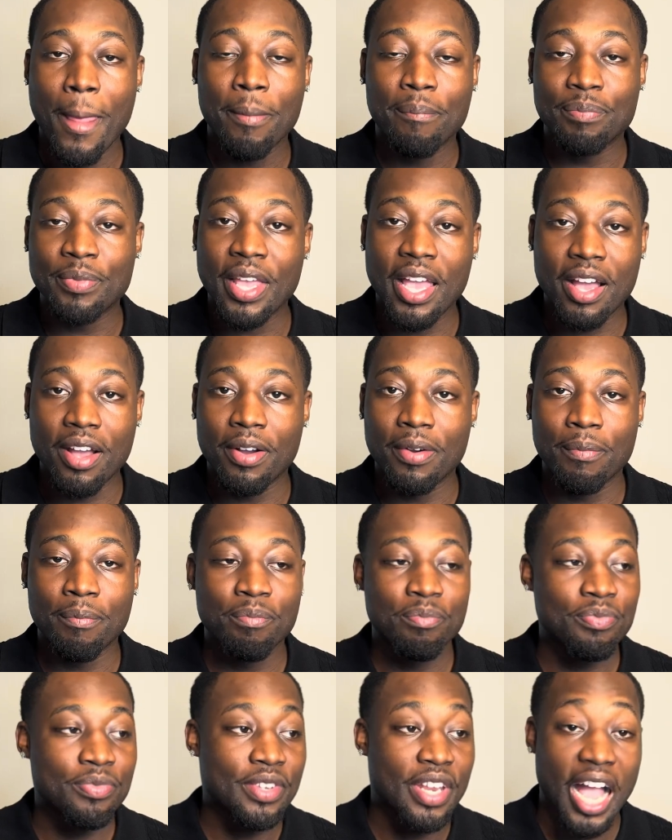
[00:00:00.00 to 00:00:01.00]
Now,
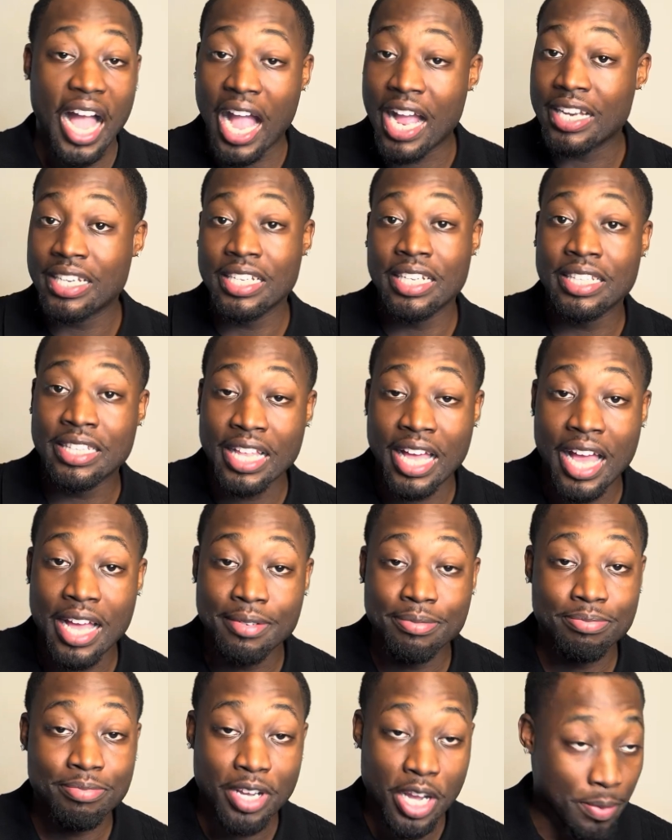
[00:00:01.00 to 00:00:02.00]
I did
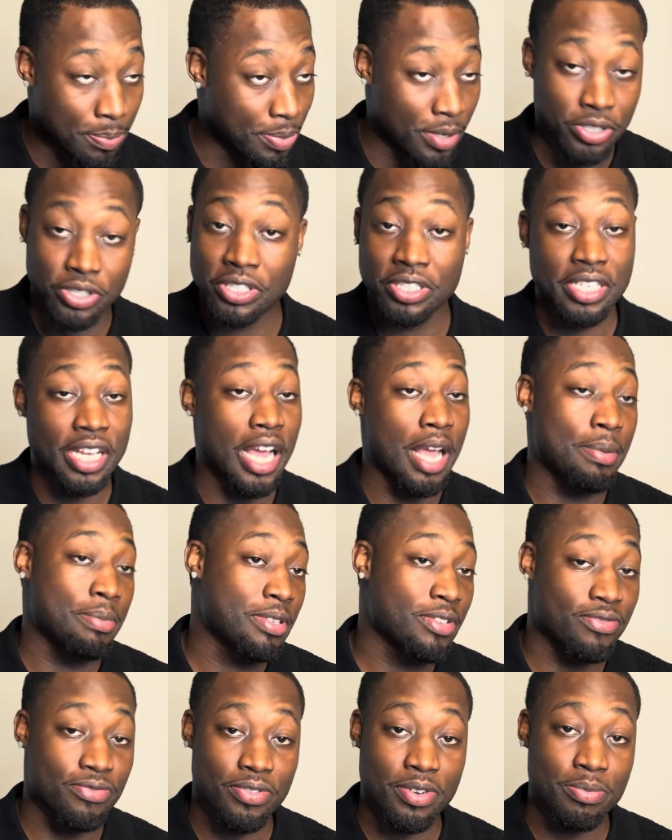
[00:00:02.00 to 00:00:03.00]
that a bunch of
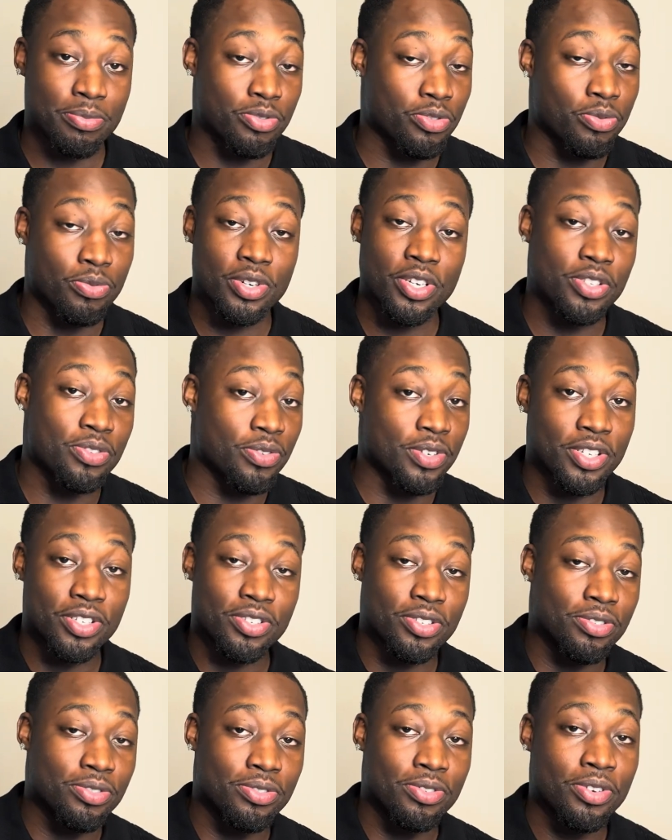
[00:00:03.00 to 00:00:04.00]
times from
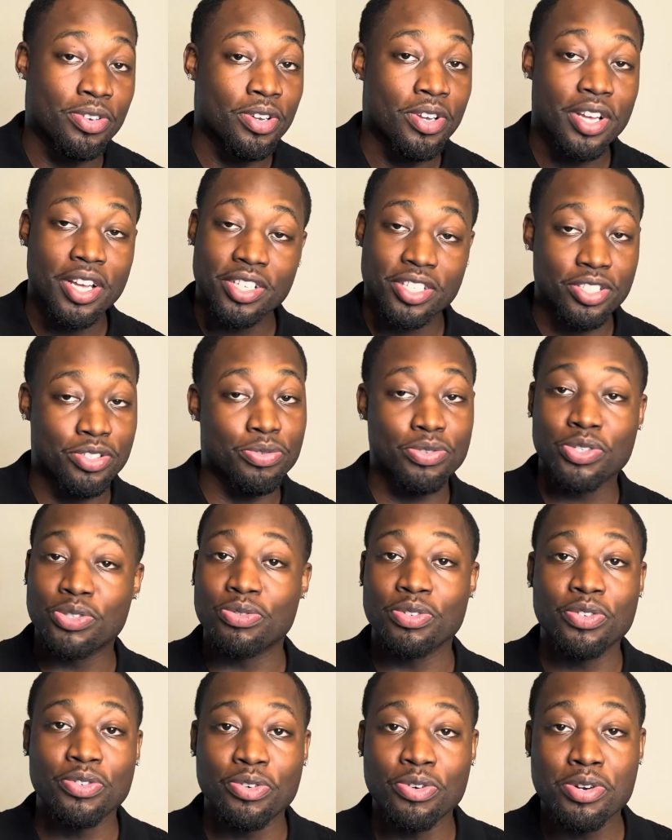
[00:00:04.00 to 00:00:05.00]
2022 to
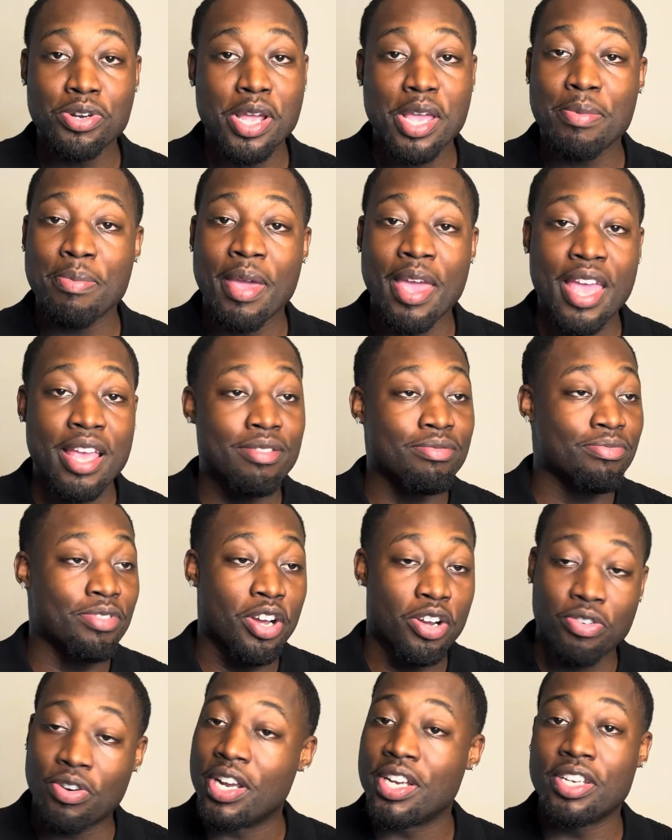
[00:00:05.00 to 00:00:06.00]
2024 and made a
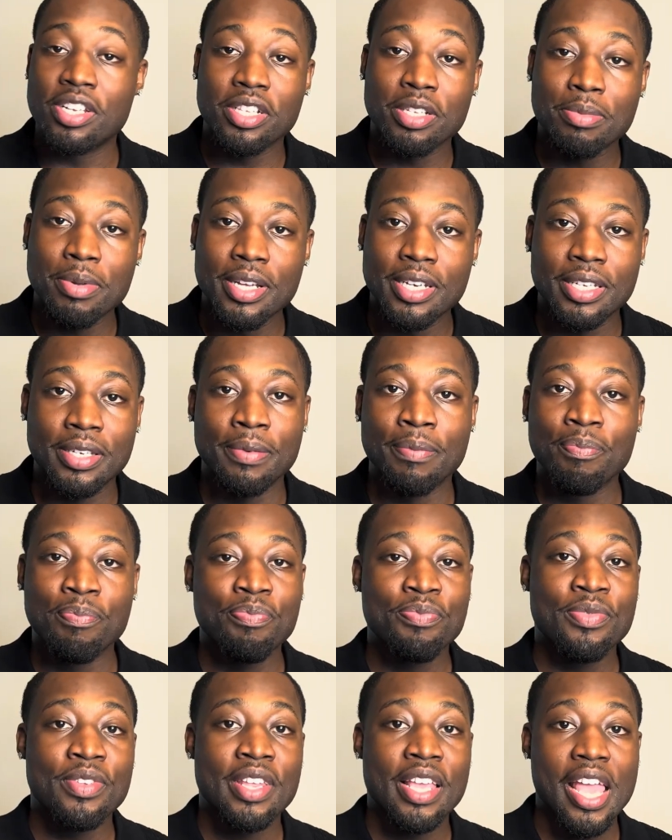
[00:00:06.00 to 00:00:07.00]
great deal of money.
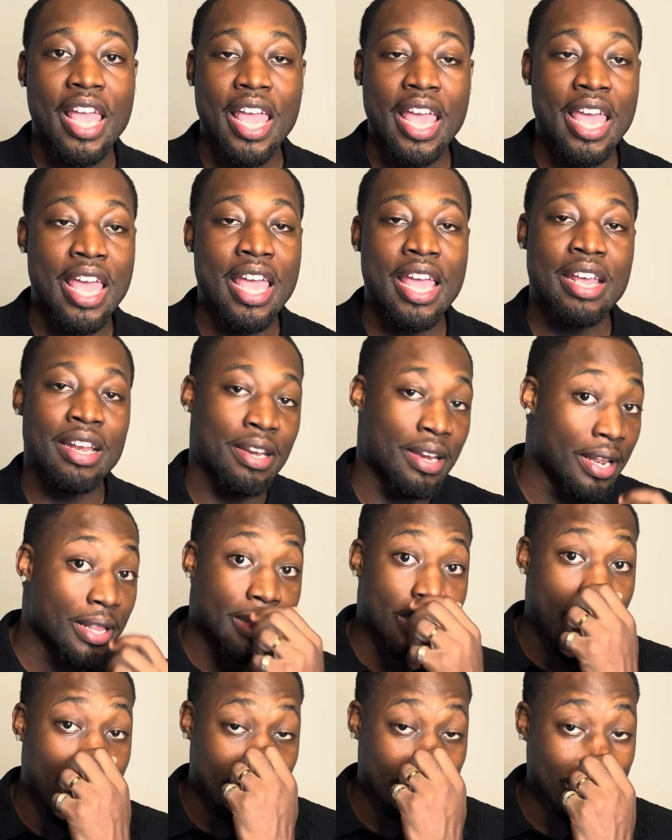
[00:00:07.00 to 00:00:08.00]
And
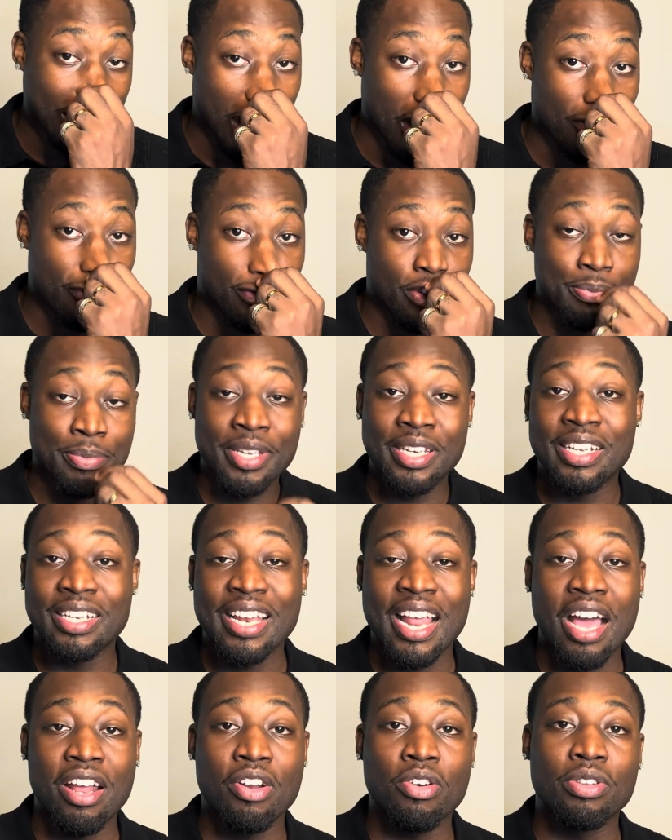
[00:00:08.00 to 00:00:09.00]
that allowed for me to
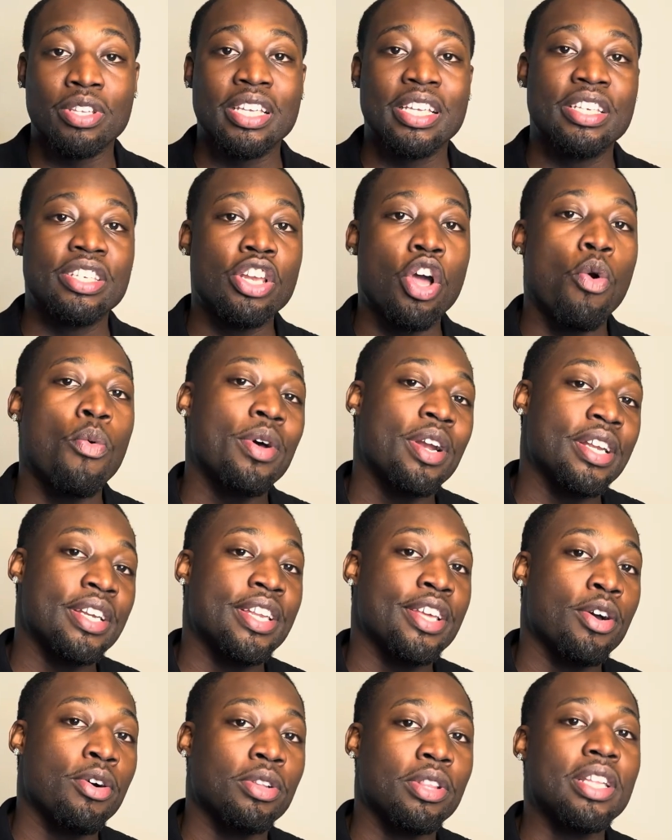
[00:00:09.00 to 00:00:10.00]
not only know what a
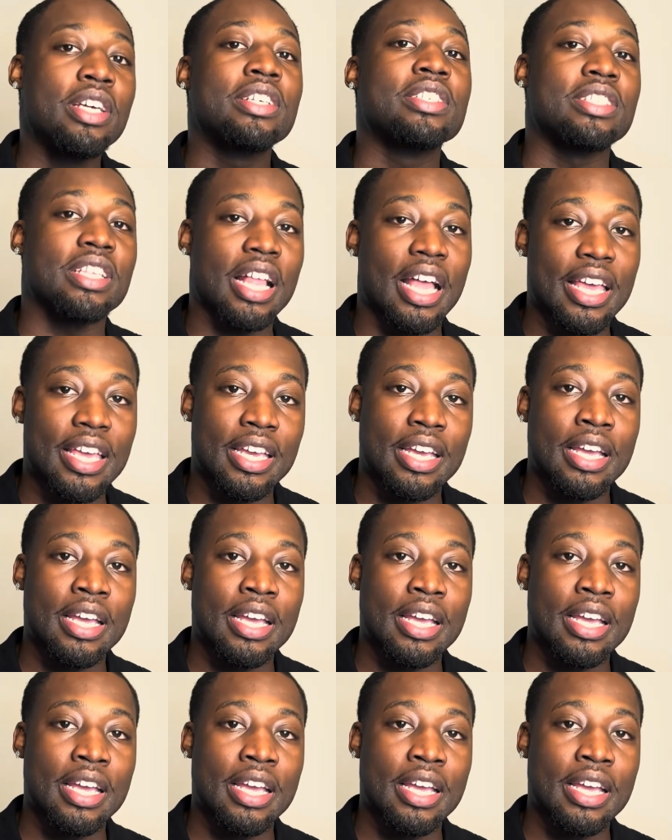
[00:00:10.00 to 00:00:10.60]
deal looks like,